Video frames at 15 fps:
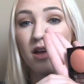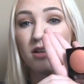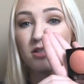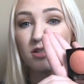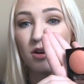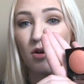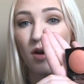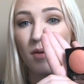
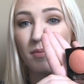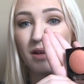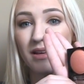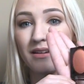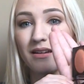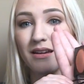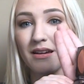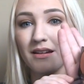So, I
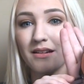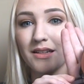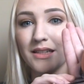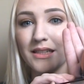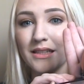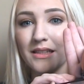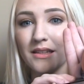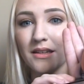mean,
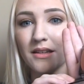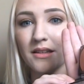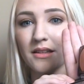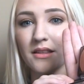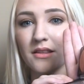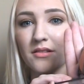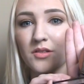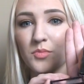yeah,
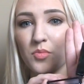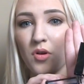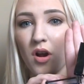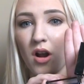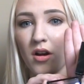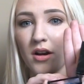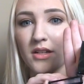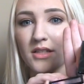there's
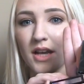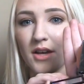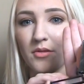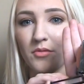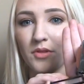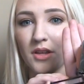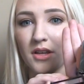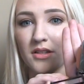progress. I
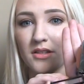don't think it's